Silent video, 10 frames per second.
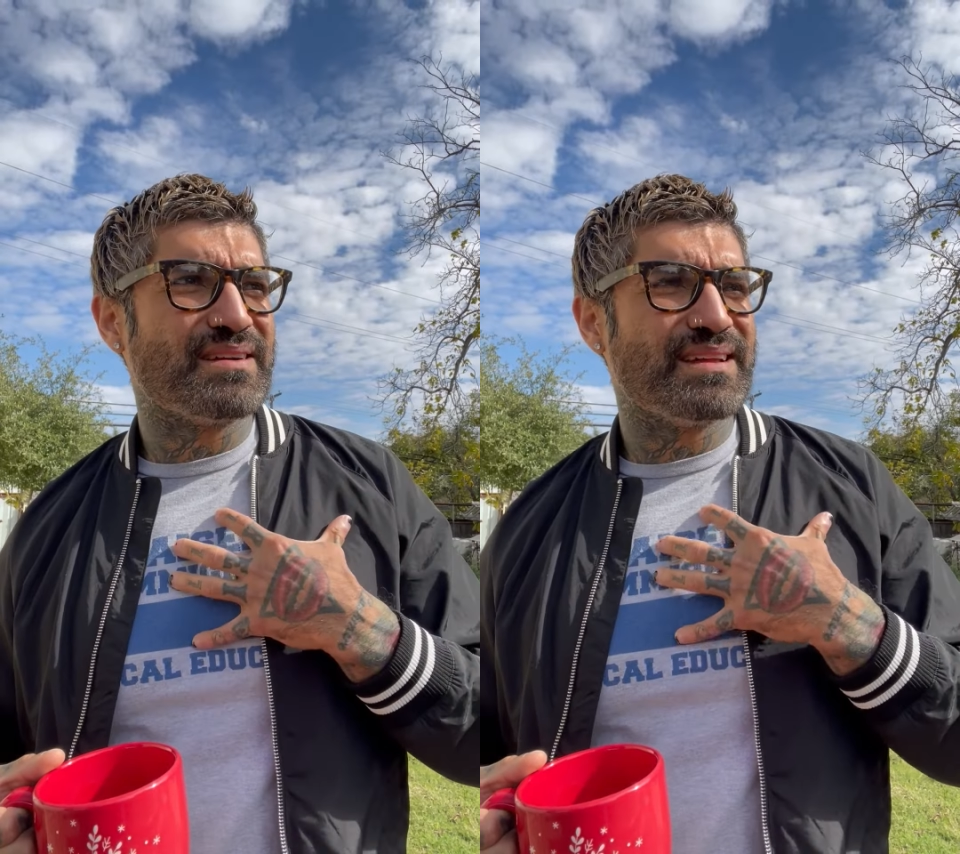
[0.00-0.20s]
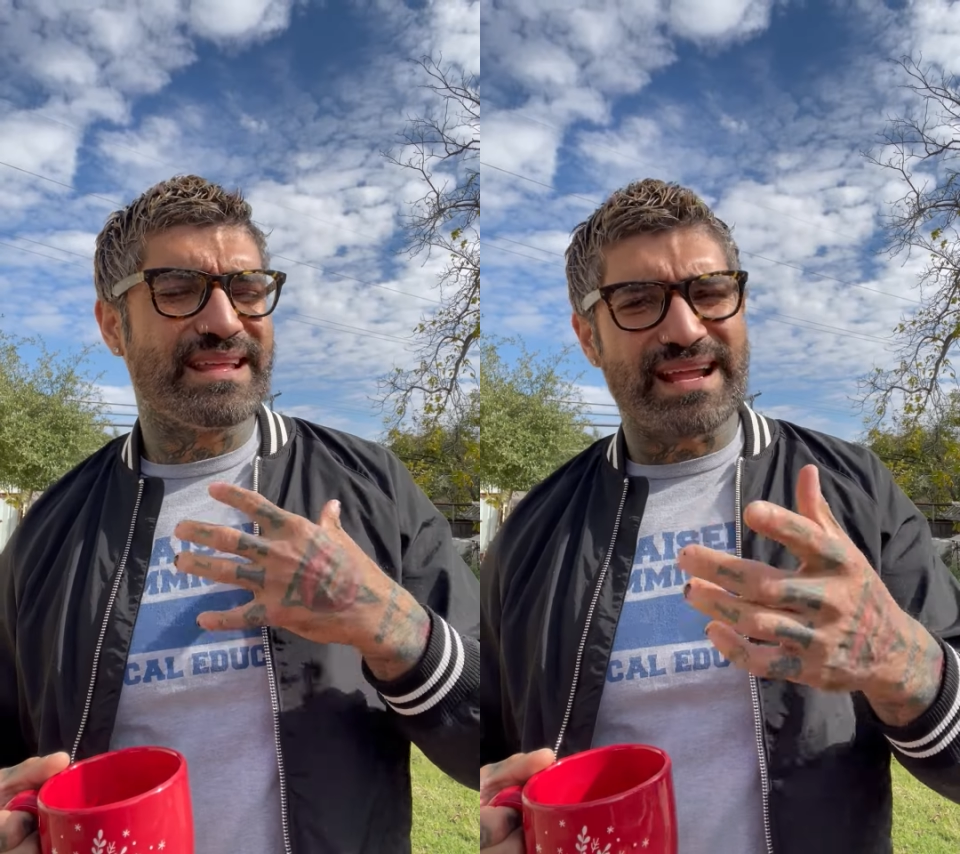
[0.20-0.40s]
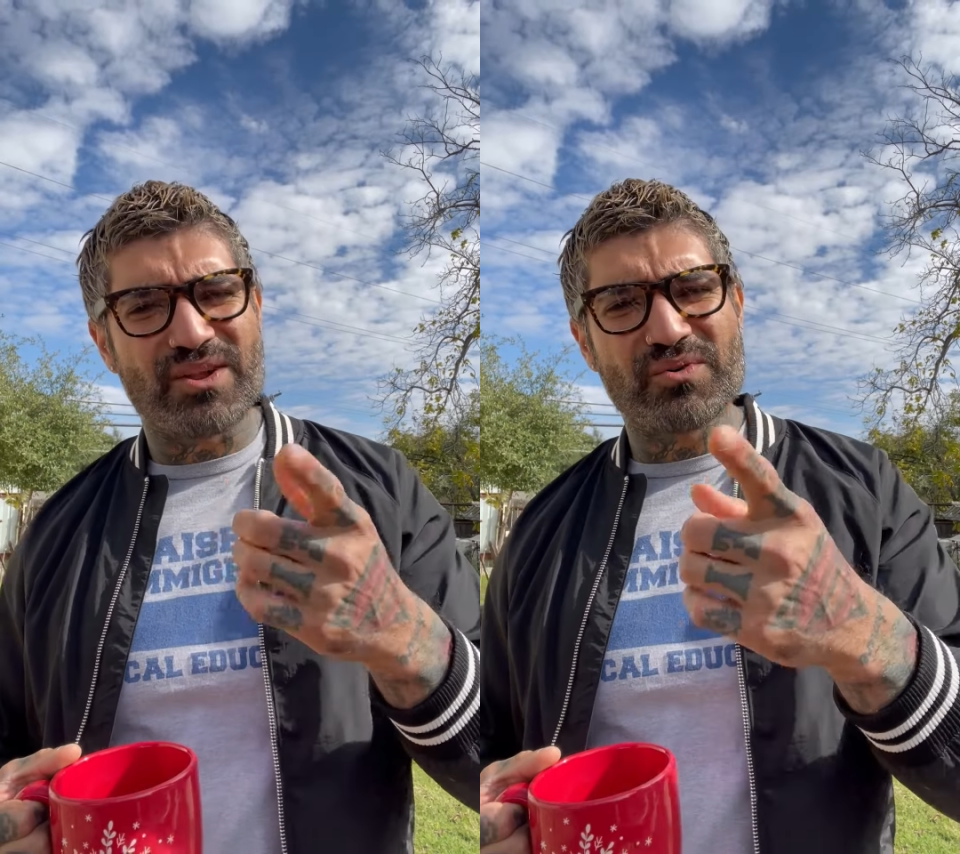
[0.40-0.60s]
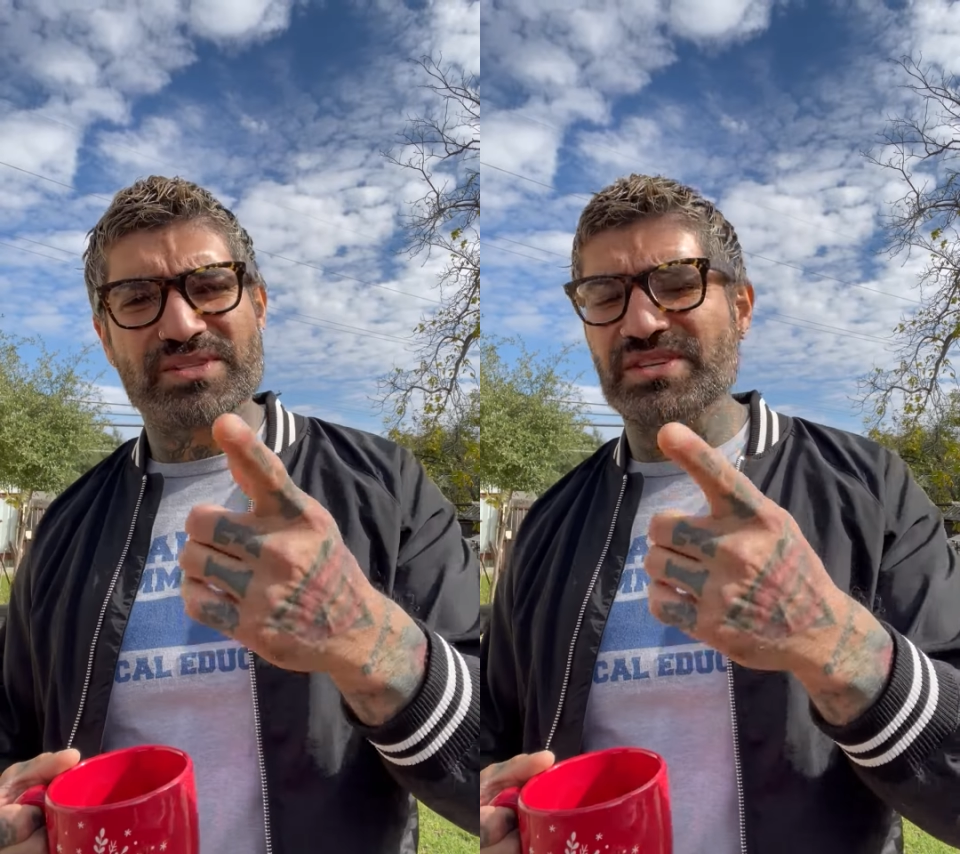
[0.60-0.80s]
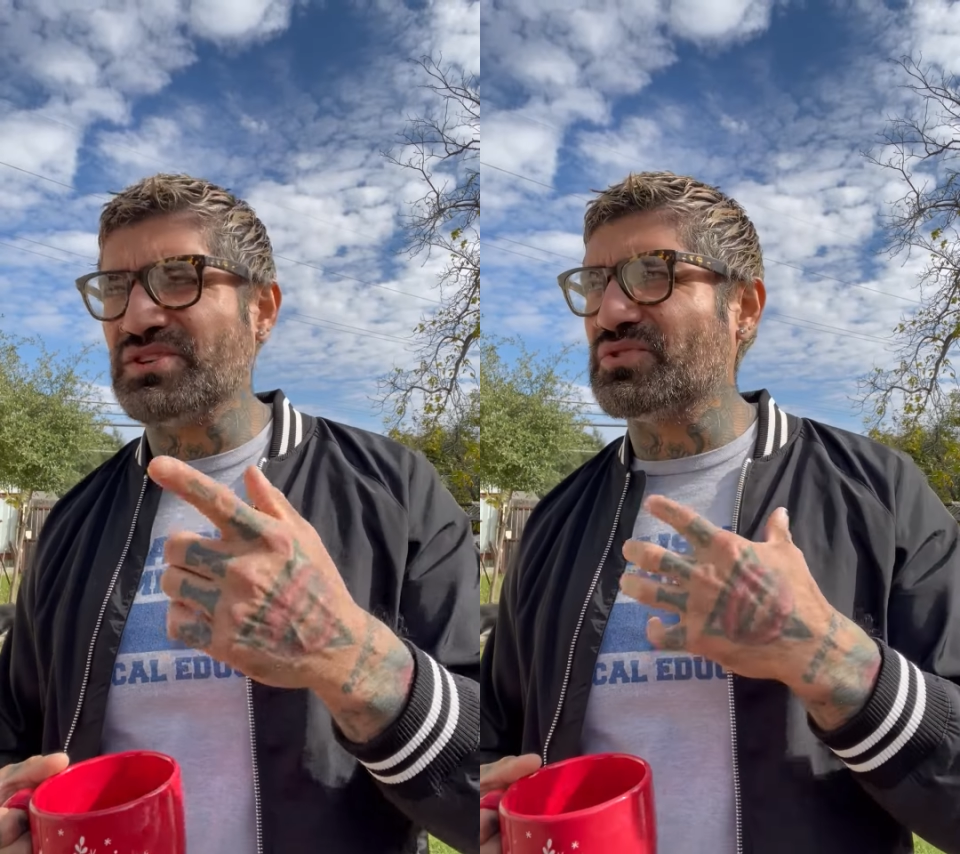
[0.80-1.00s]
and I know
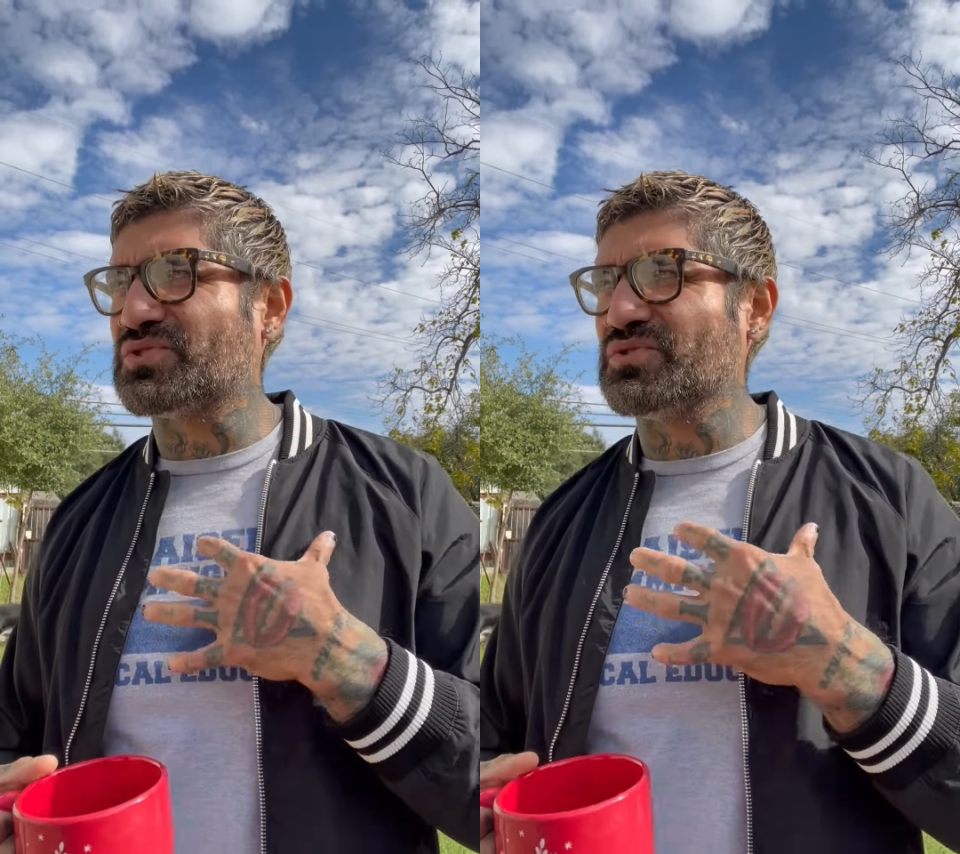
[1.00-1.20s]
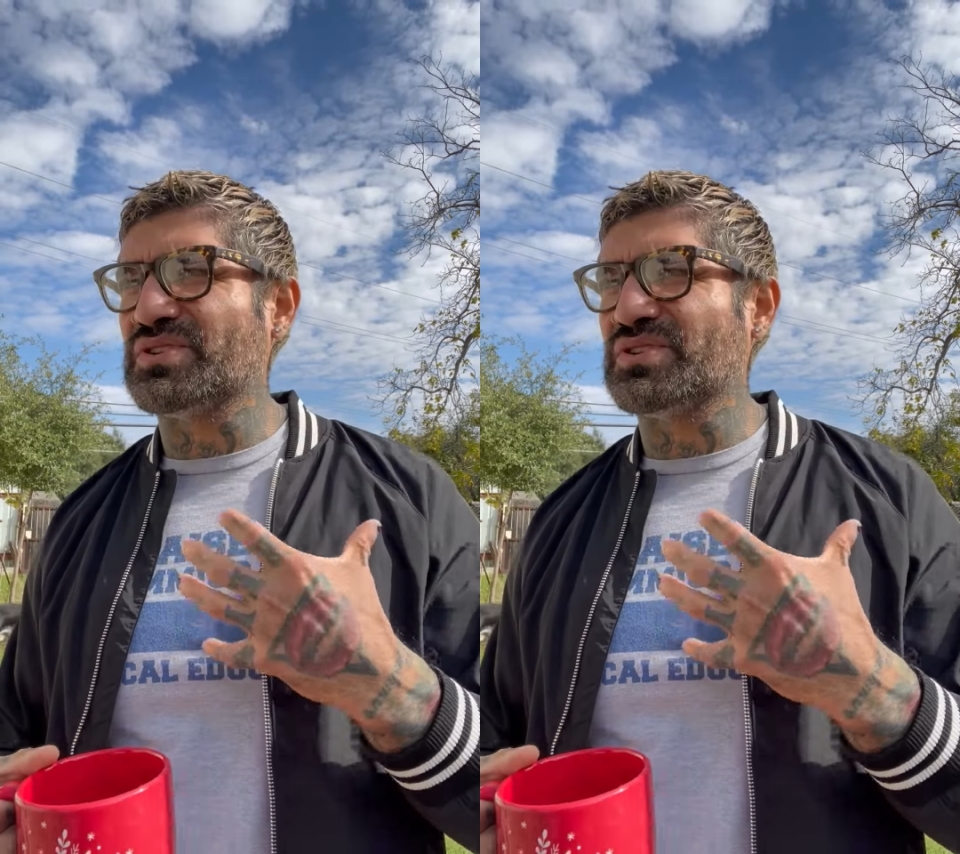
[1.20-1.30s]
it's in you too,